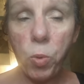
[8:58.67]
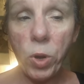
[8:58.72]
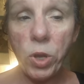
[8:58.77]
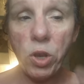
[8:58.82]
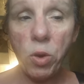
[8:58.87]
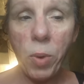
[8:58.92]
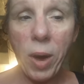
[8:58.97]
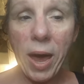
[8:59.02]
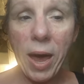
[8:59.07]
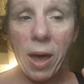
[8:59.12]

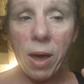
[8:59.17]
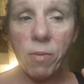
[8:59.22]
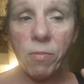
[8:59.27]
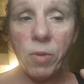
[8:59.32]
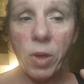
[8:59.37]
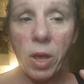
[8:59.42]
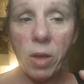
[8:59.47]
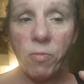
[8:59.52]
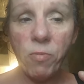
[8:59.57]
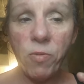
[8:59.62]
you have
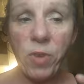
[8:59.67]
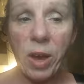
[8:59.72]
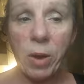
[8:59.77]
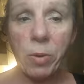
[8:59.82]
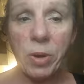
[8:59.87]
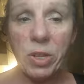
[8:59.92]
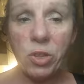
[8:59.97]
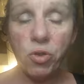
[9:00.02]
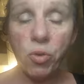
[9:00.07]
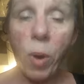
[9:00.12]

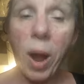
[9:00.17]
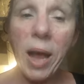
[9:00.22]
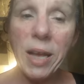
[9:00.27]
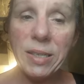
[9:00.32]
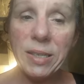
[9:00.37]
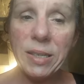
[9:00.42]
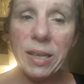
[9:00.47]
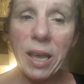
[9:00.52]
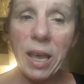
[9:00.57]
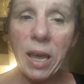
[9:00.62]
very dry
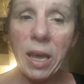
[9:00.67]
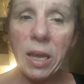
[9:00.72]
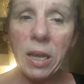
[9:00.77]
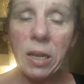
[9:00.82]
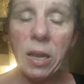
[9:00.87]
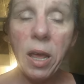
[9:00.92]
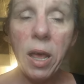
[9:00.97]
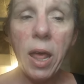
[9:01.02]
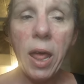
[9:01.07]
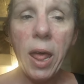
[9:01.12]

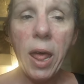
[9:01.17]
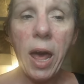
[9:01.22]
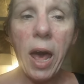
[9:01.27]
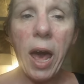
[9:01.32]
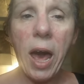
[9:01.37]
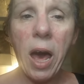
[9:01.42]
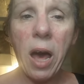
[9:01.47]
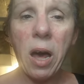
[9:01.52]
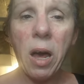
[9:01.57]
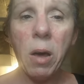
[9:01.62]
skin,
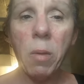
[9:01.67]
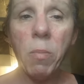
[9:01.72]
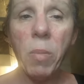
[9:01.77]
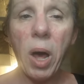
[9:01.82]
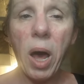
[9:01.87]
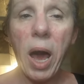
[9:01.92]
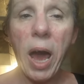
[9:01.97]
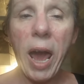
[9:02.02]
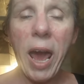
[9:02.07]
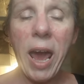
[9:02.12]

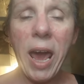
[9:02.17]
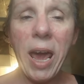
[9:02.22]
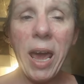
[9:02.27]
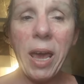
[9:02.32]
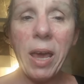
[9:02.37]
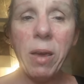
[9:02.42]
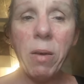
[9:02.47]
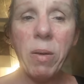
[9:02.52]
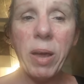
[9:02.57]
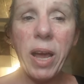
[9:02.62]

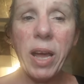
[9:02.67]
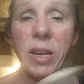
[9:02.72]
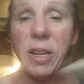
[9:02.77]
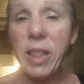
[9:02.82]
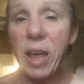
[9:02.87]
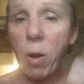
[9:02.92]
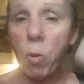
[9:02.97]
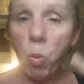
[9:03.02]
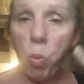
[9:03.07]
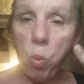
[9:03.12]
a kind of
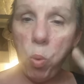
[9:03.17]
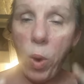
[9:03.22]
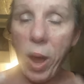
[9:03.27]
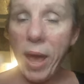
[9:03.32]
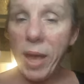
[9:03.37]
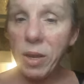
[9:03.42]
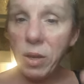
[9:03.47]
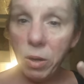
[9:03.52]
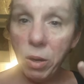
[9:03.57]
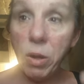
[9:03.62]
that
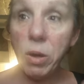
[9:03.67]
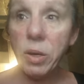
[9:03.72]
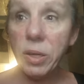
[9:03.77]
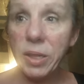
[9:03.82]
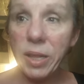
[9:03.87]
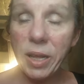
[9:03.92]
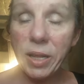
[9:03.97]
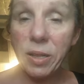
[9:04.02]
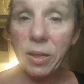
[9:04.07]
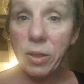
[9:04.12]
wet look
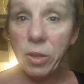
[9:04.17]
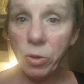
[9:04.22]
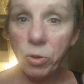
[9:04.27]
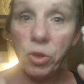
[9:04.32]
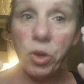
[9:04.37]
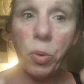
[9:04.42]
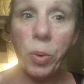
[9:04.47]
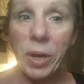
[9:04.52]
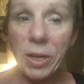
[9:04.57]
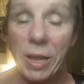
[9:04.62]
that they're
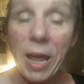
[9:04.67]
doing